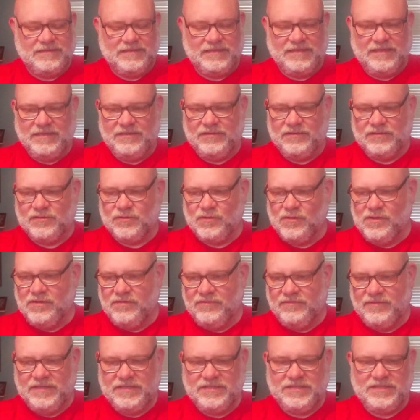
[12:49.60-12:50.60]
10 or
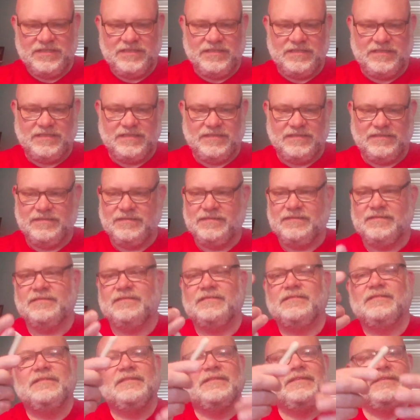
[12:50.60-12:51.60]
12 inches.
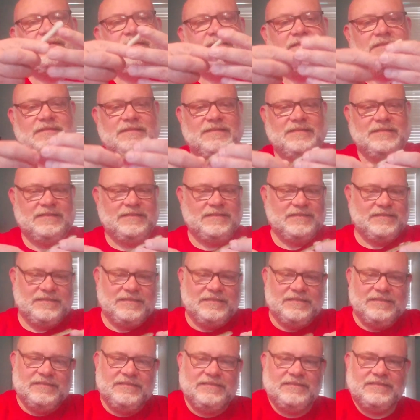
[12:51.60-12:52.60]

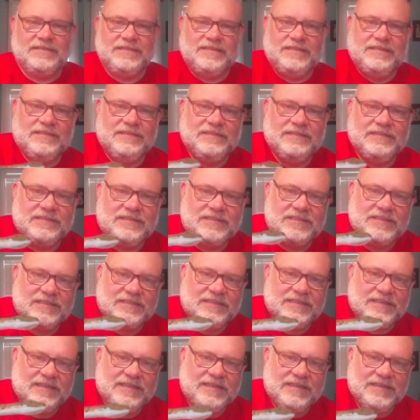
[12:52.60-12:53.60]
Looks good.
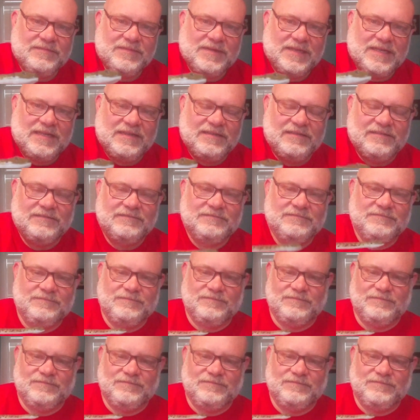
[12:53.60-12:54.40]
Check him out.